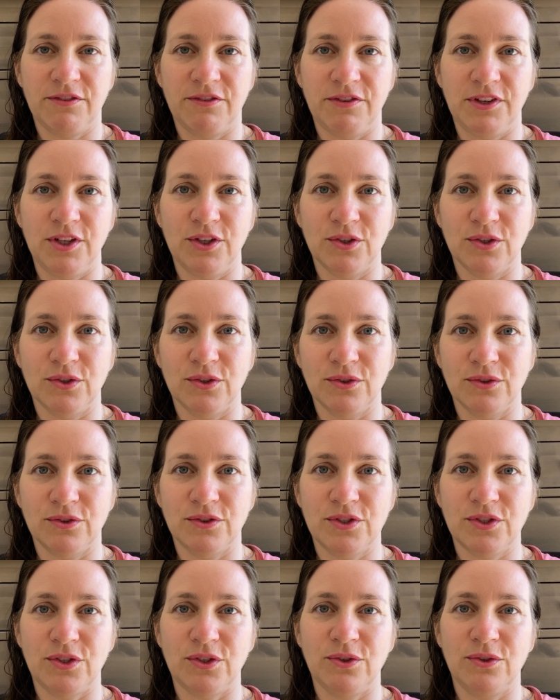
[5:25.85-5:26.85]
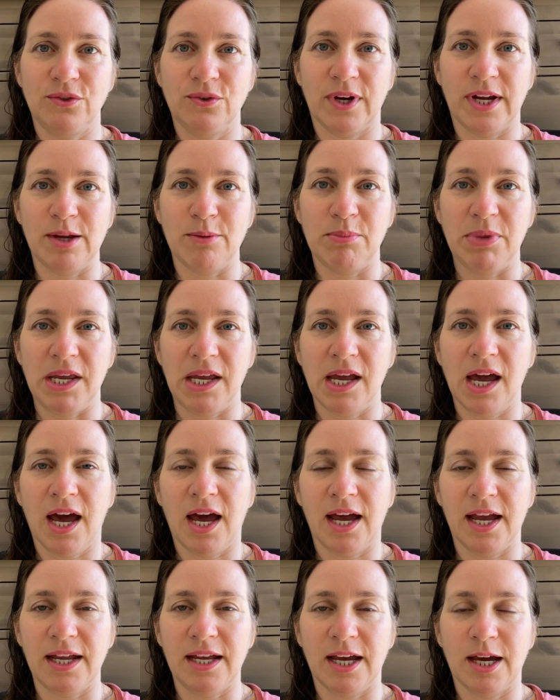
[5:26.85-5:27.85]
feel too great being
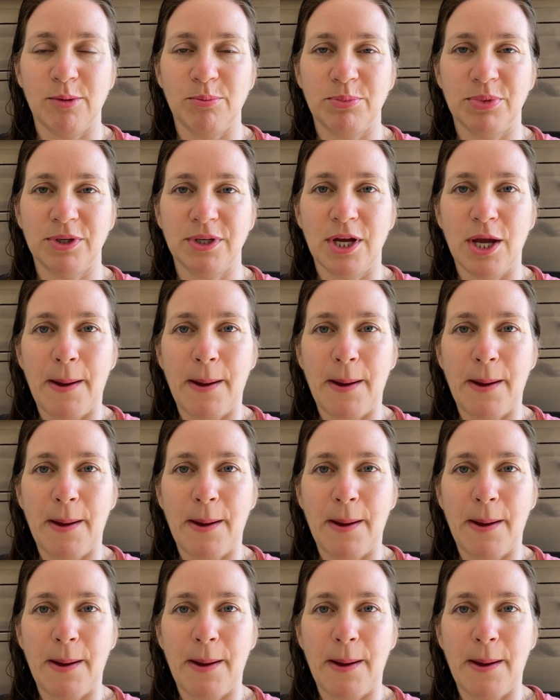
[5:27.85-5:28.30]
high up,